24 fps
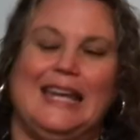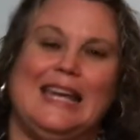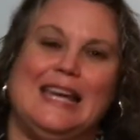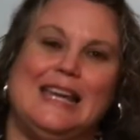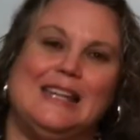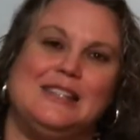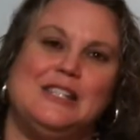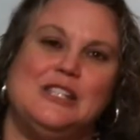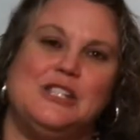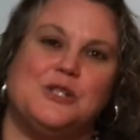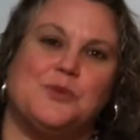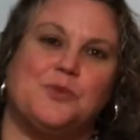
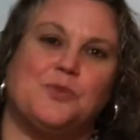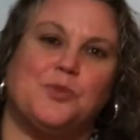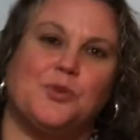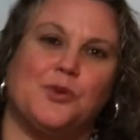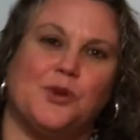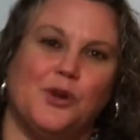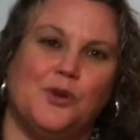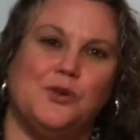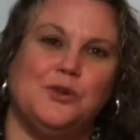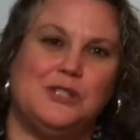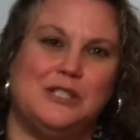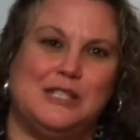And these
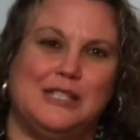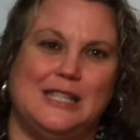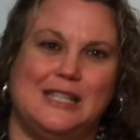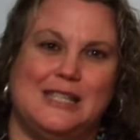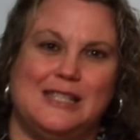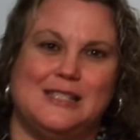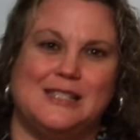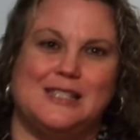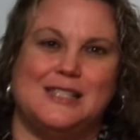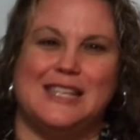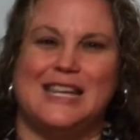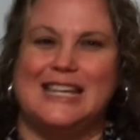
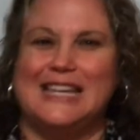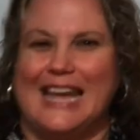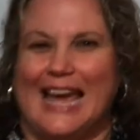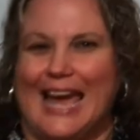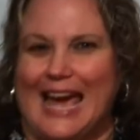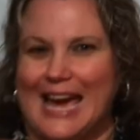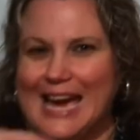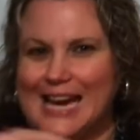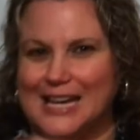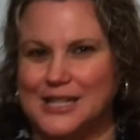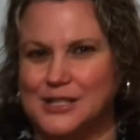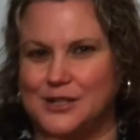proteins then
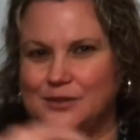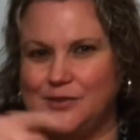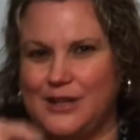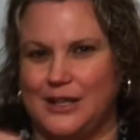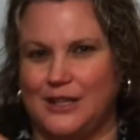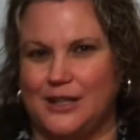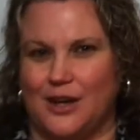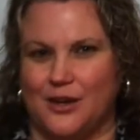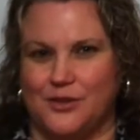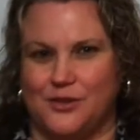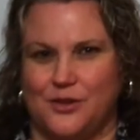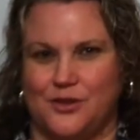
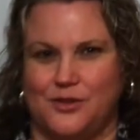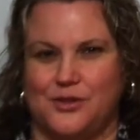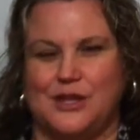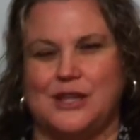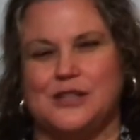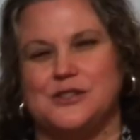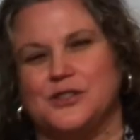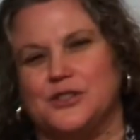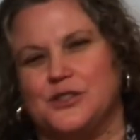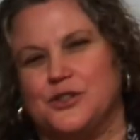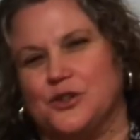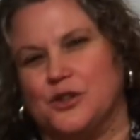activate other
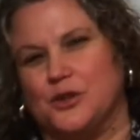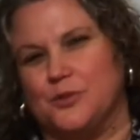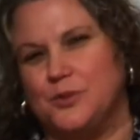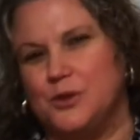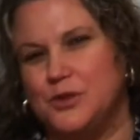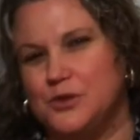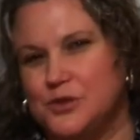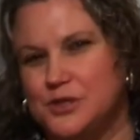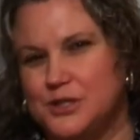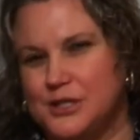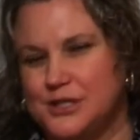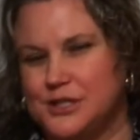things in your
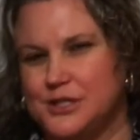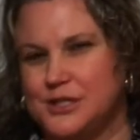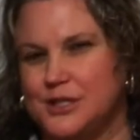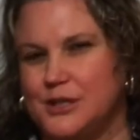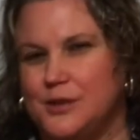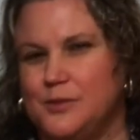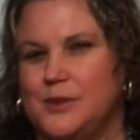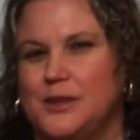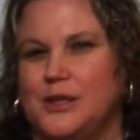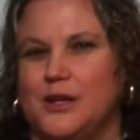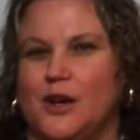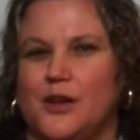immune
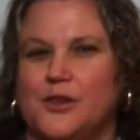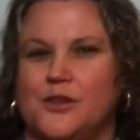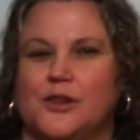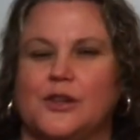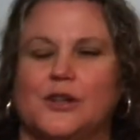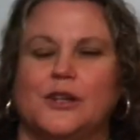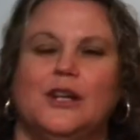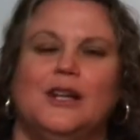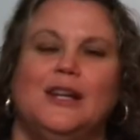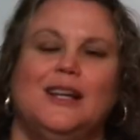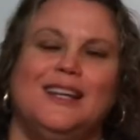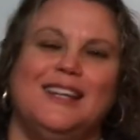system and
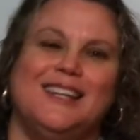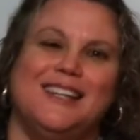other